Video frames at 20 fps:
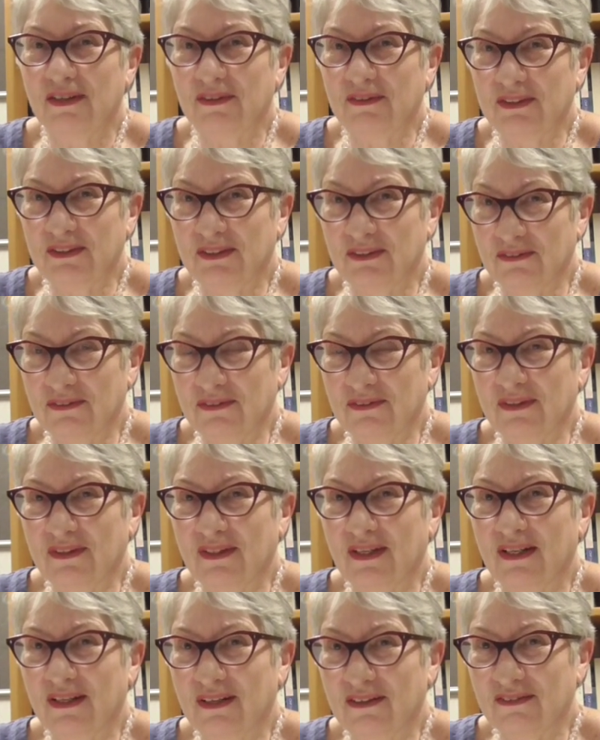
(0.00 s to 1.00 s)
very soon
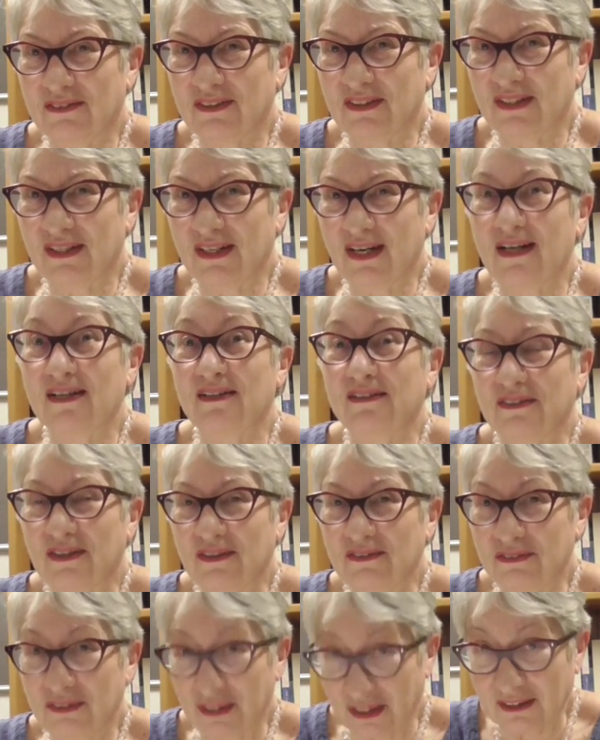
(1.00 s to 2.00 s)
after
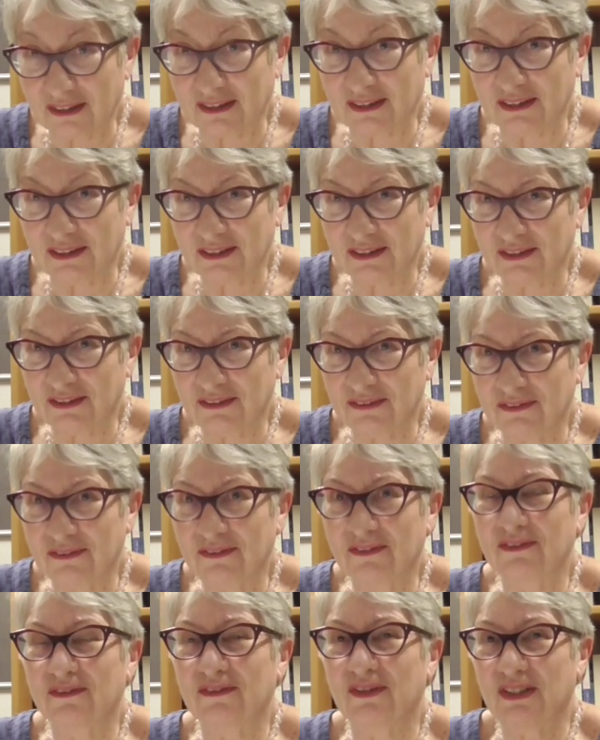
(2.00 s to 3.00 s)
a real
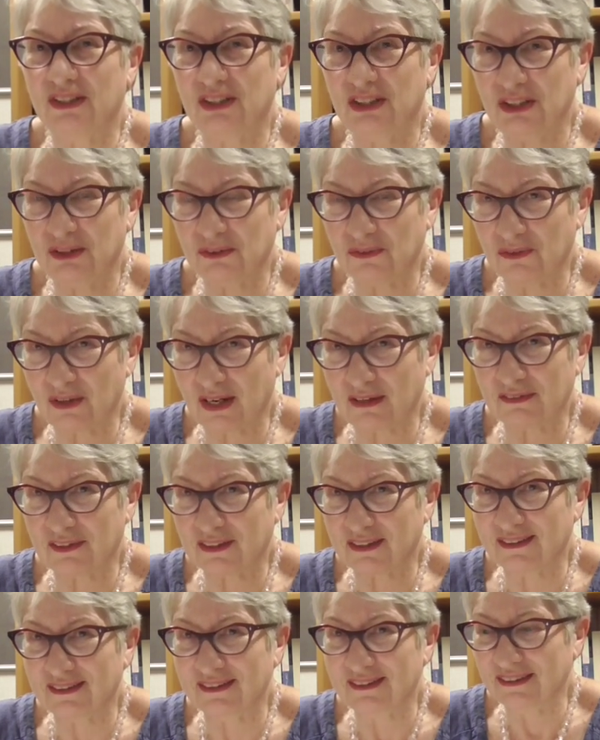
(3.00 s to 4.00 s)
institute, a
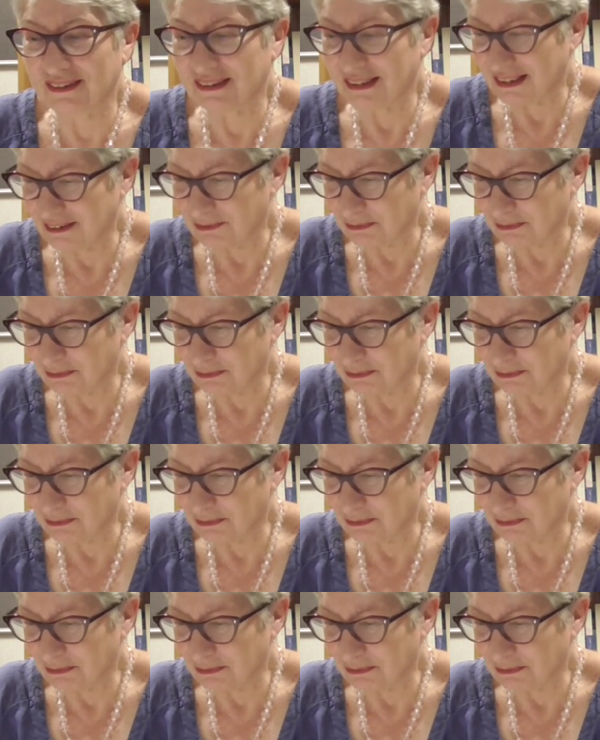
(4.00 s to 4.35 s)
geographical